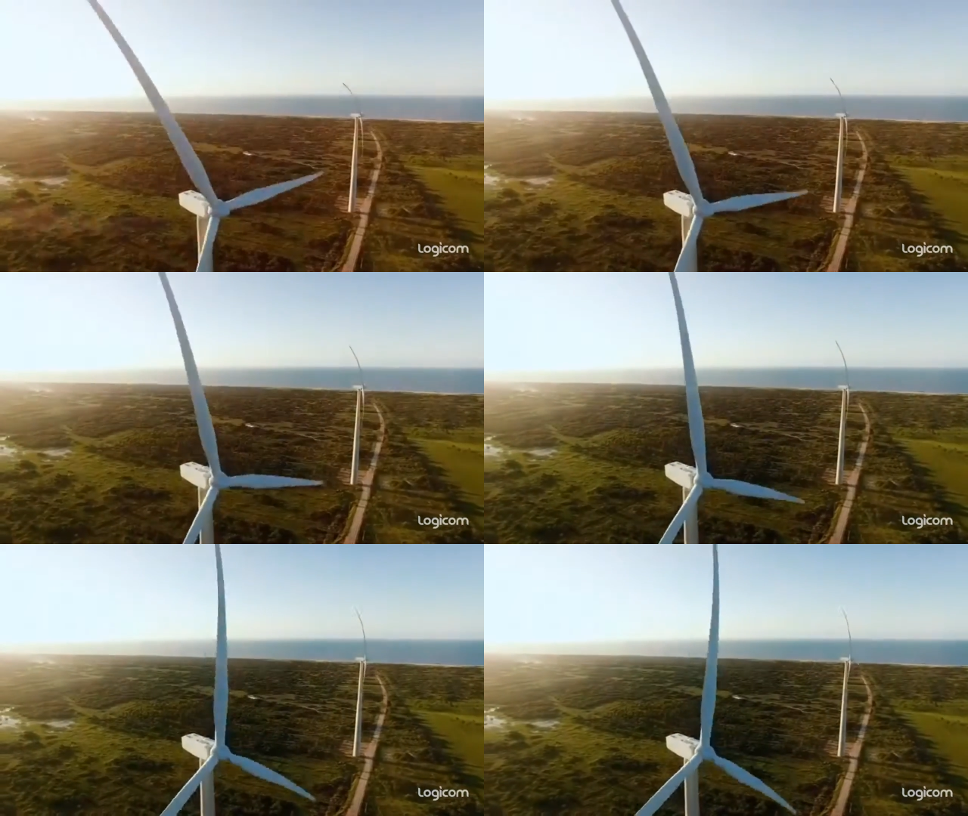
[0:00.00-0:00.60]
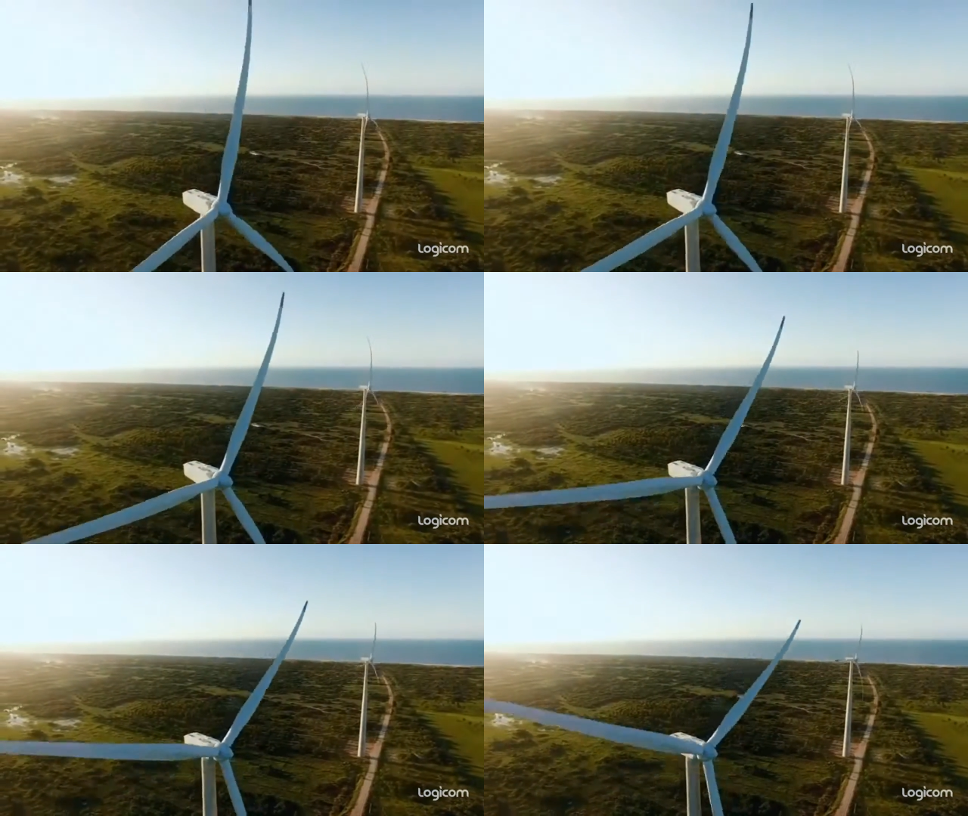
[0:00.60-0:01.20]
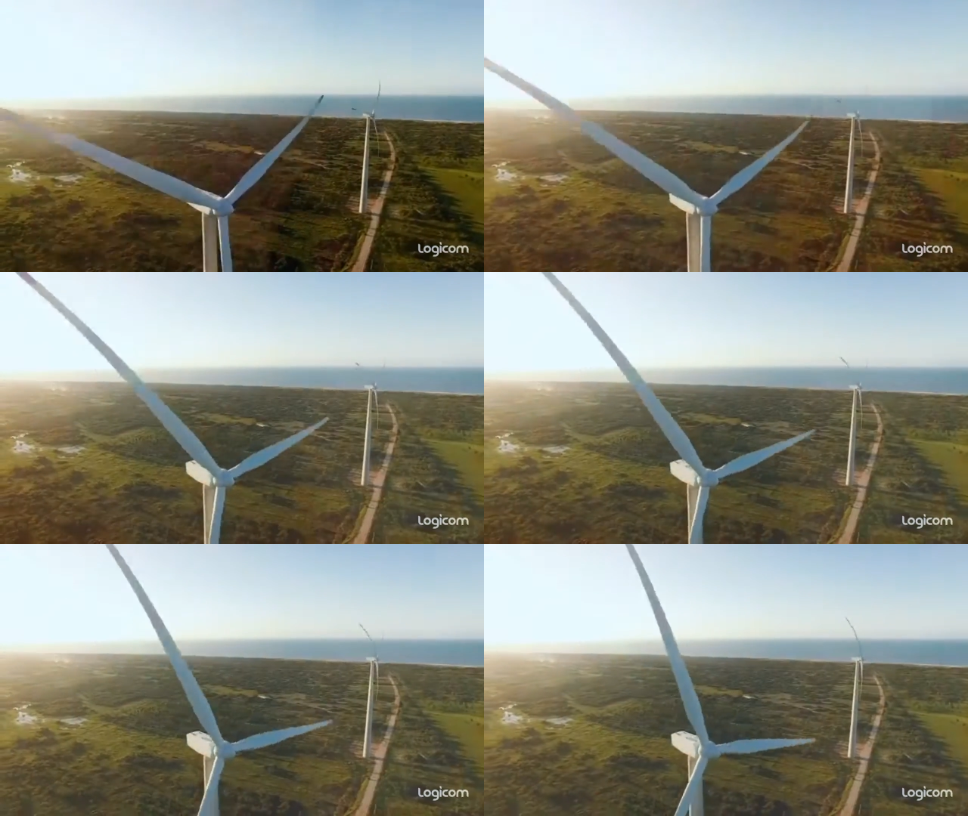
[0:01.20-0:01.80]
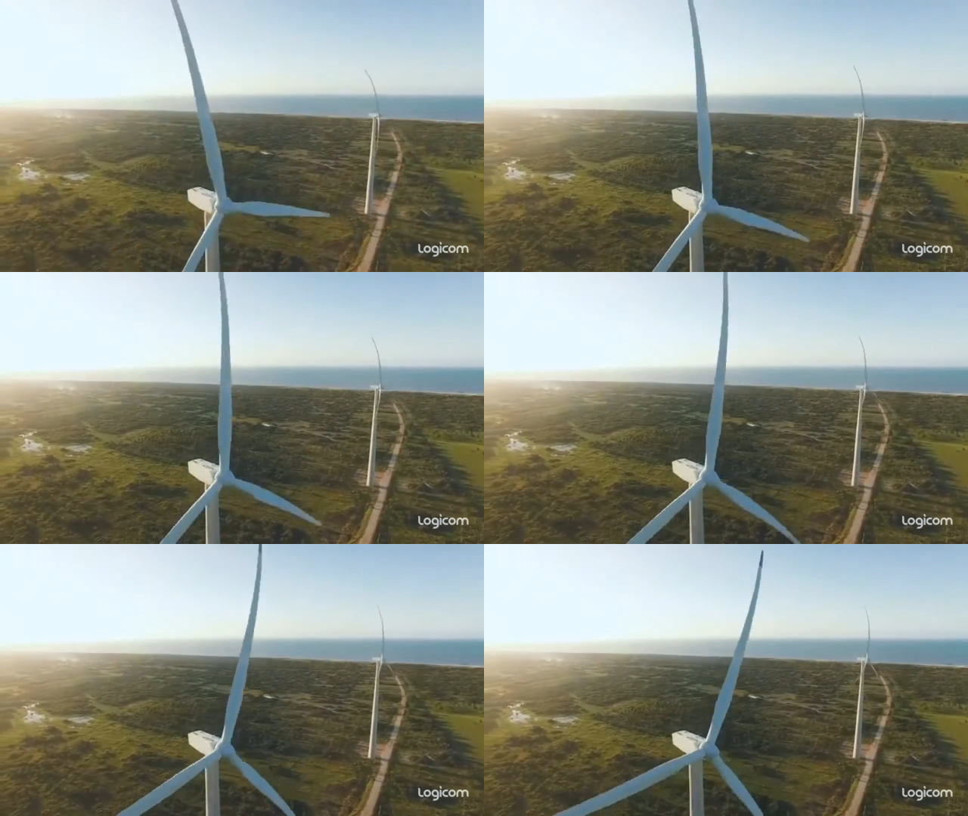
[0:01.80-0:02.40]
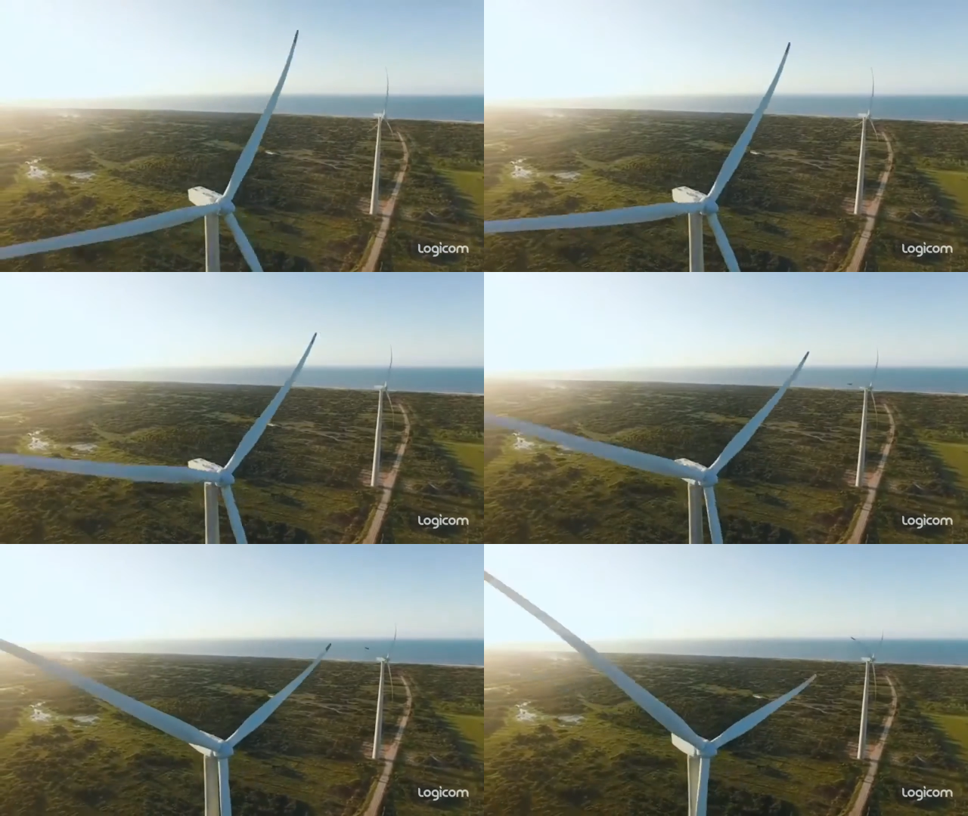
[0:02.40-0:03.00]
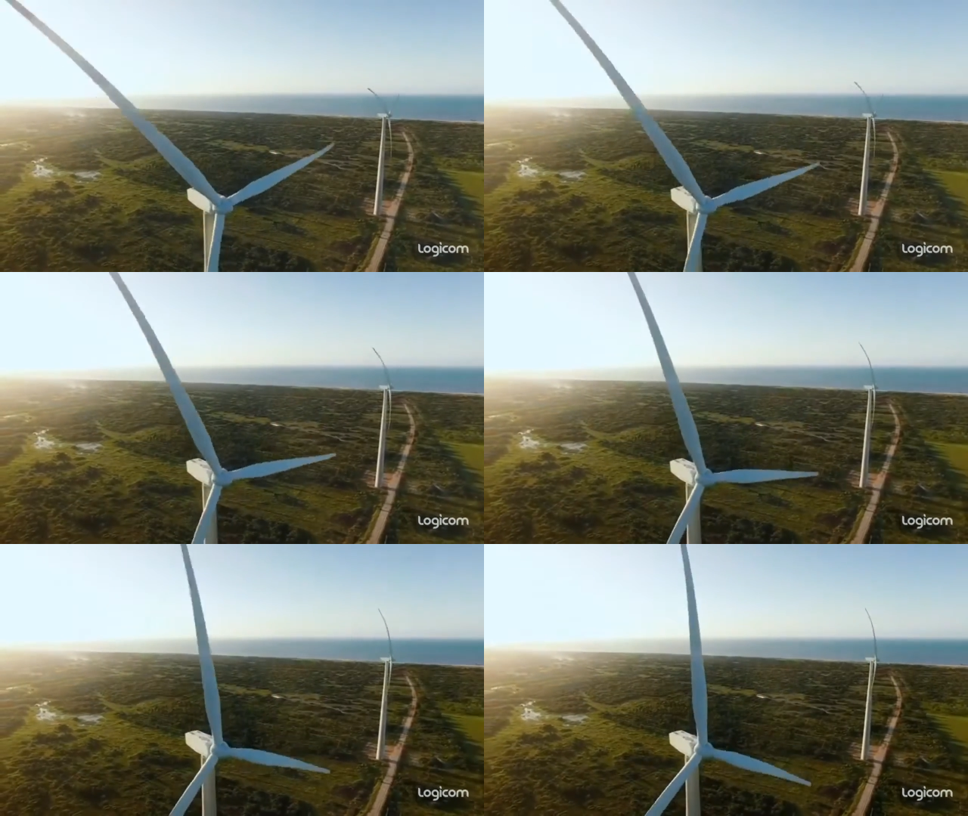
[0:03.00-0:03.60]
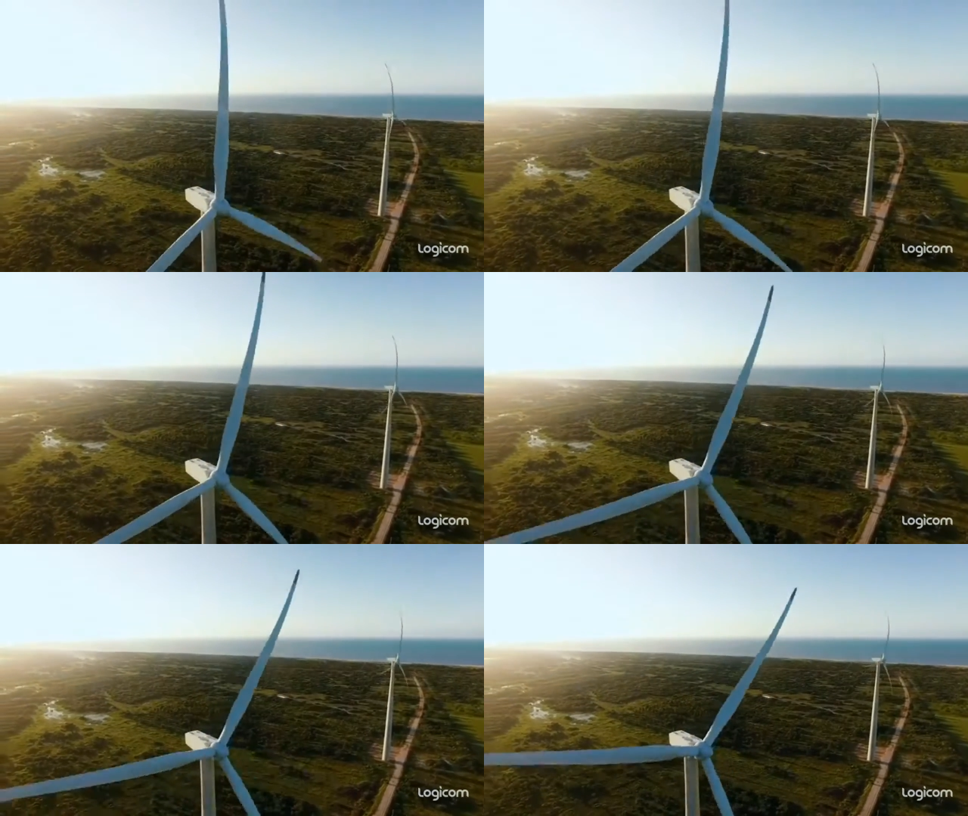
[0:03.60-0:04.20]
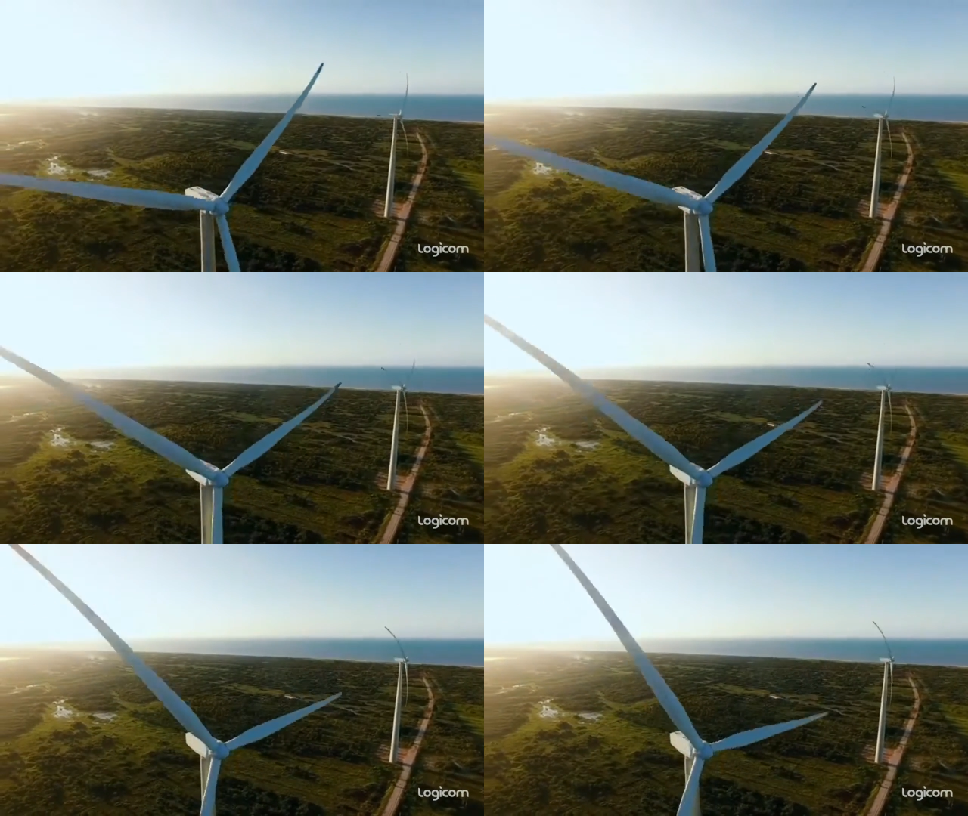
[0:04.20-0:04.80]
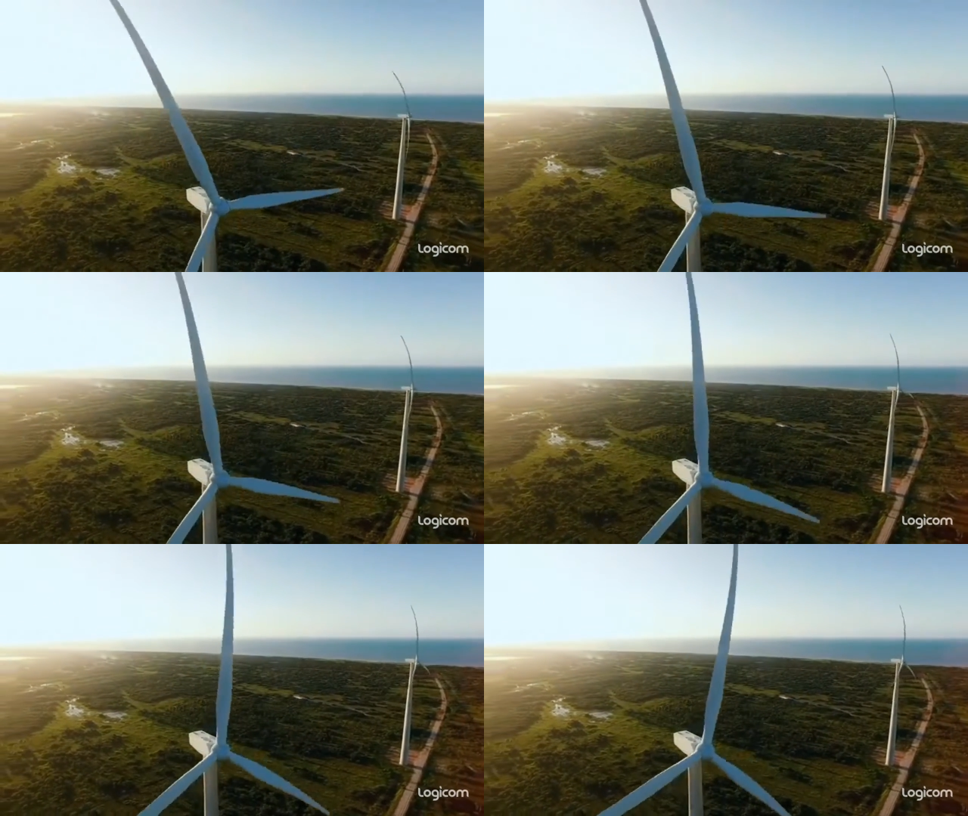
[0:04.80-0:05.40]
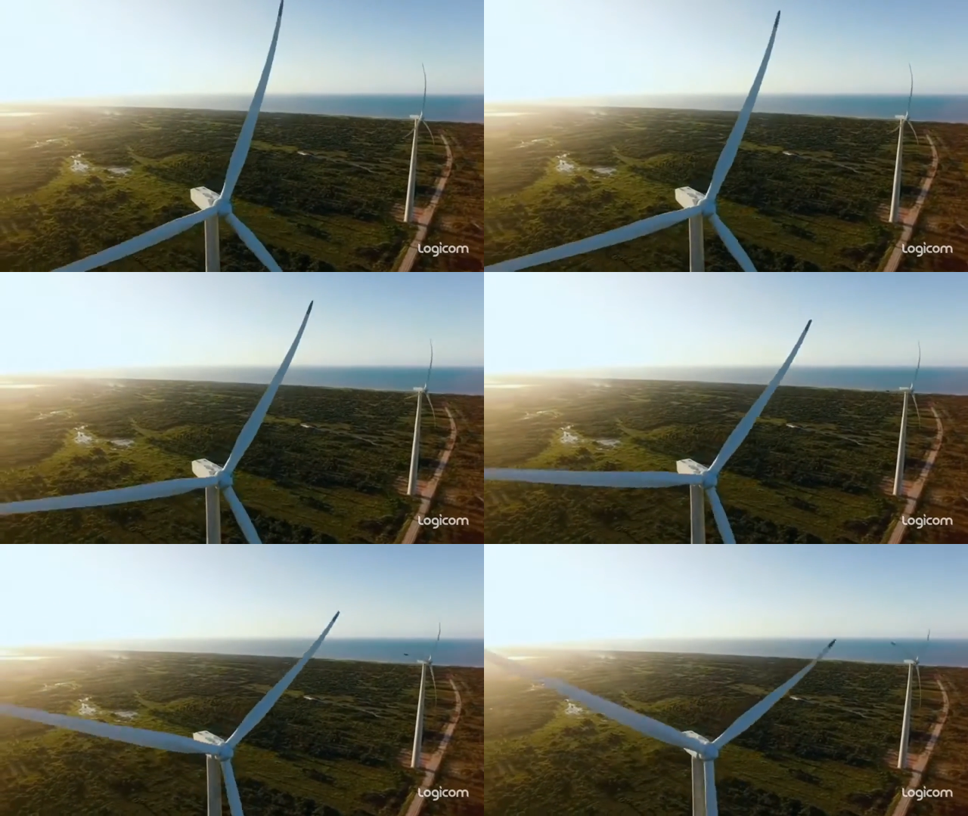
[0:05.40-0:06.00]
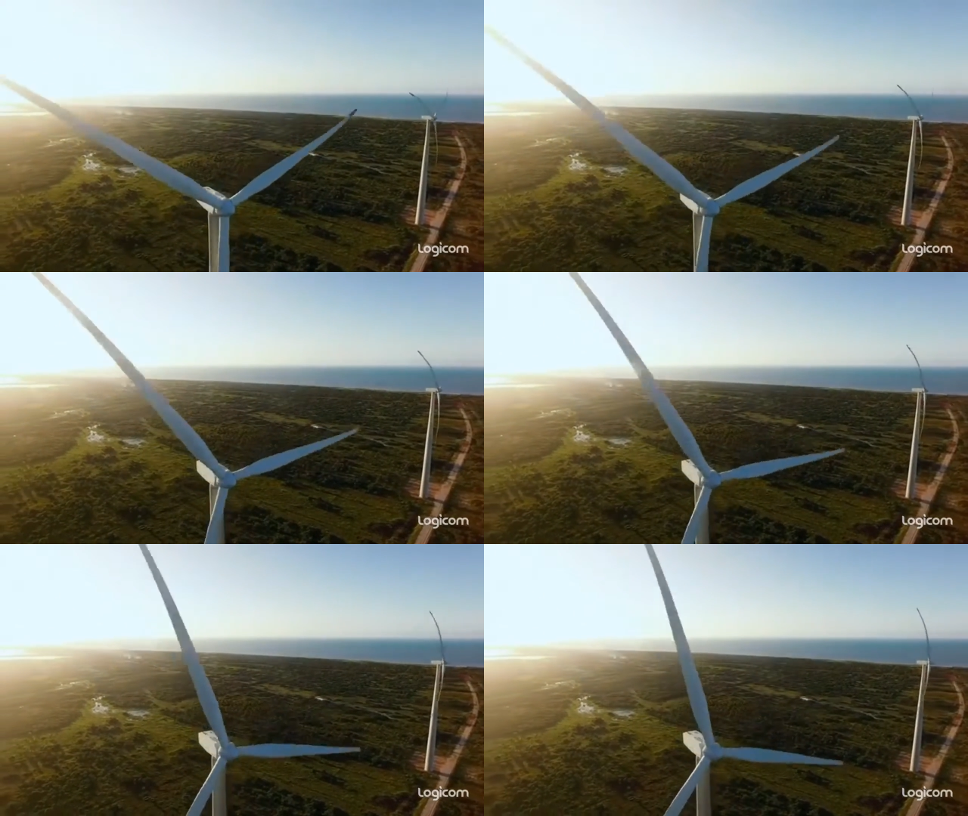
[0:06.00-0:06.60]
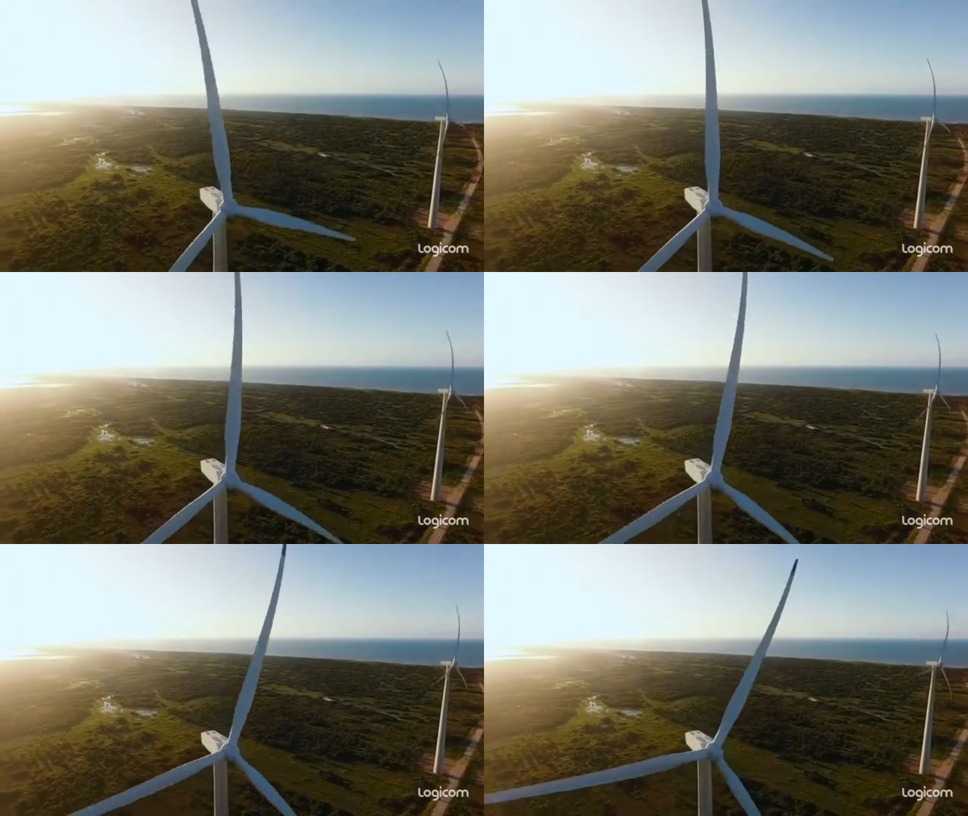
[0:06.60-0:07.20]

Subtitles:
Nobody's mouth can be seen.